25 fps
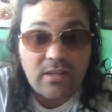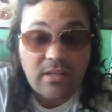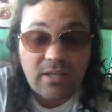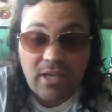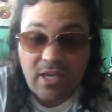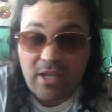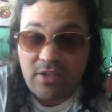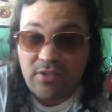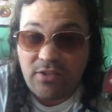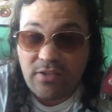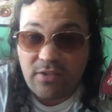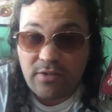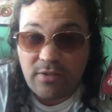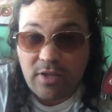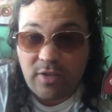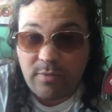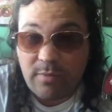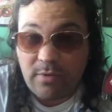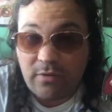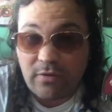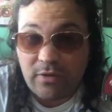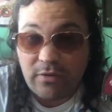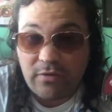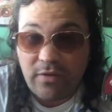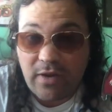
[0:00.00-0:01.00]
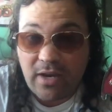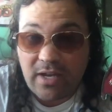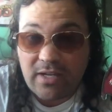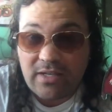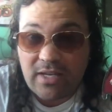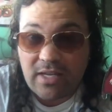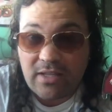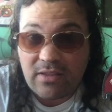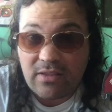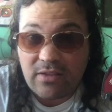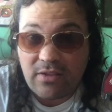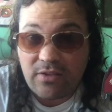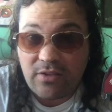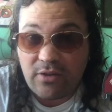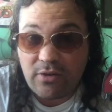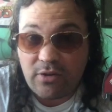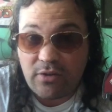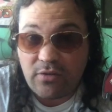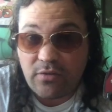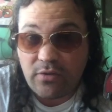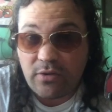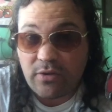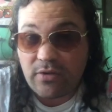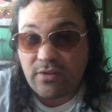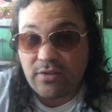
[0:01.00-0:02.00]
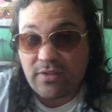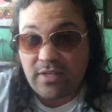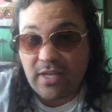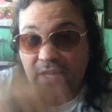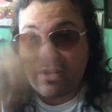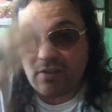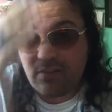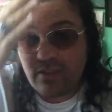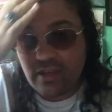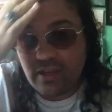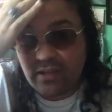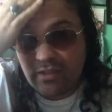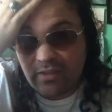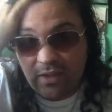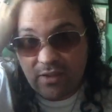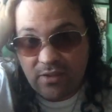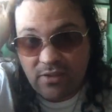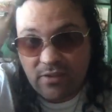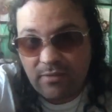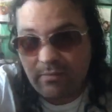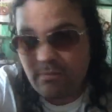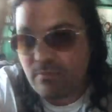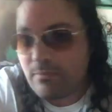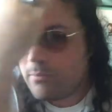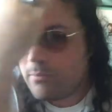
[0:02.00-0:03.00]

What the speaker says: it's perfectly fine to end the series for us to end like this.